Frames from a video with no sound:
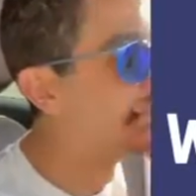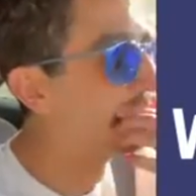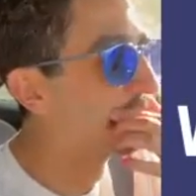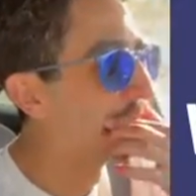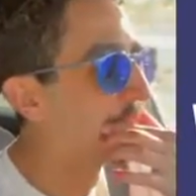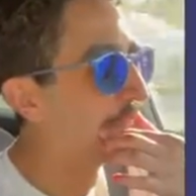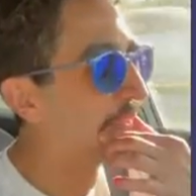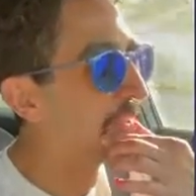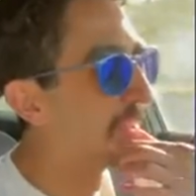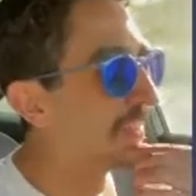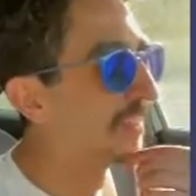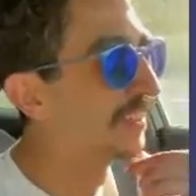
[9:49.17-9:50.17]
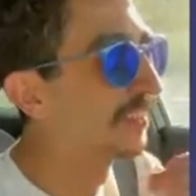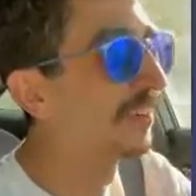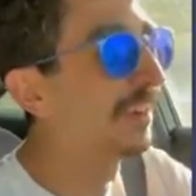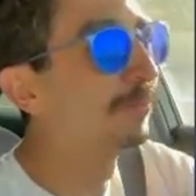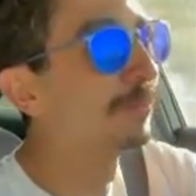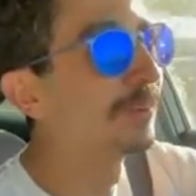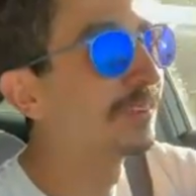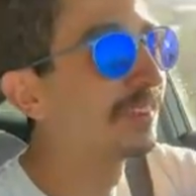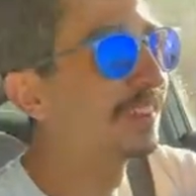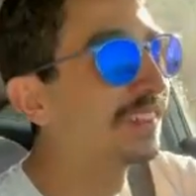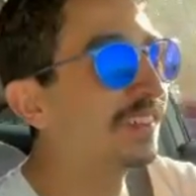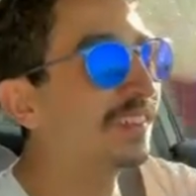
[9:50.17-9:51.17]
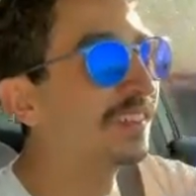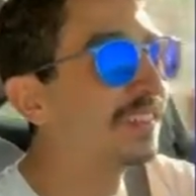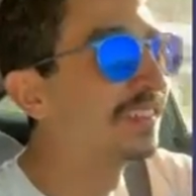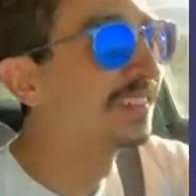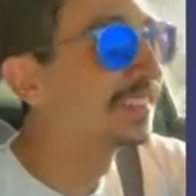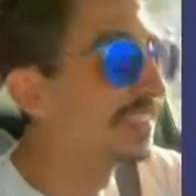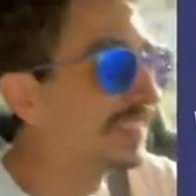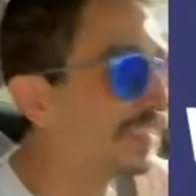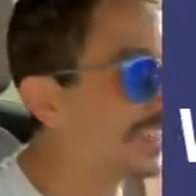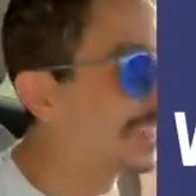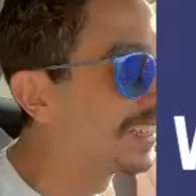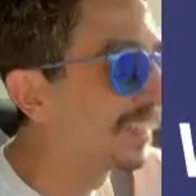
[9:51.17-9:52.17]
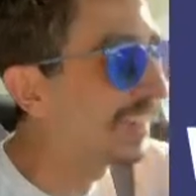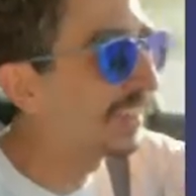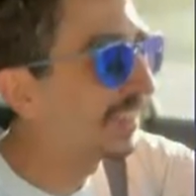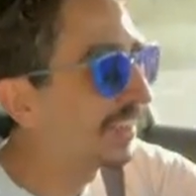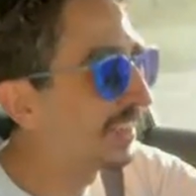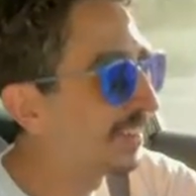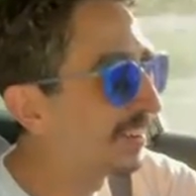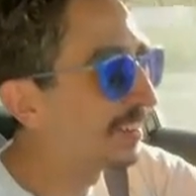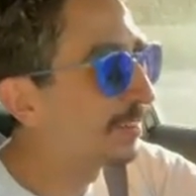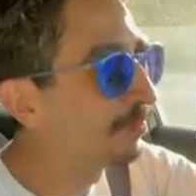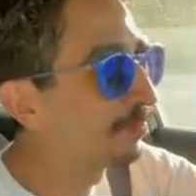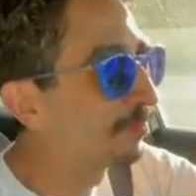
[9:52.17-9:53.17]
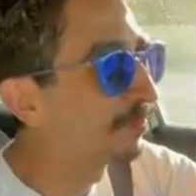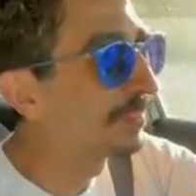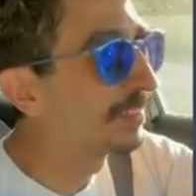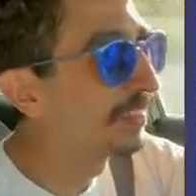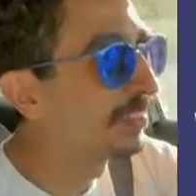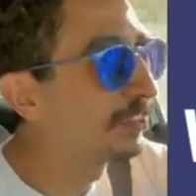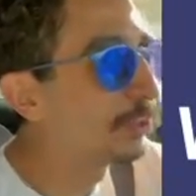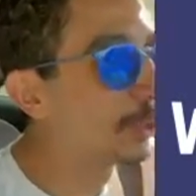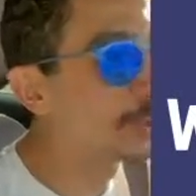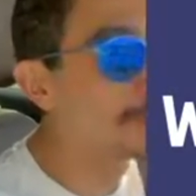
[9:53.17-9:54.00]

fucking English to me. That's right, bro. I don't get it. I did. The Joker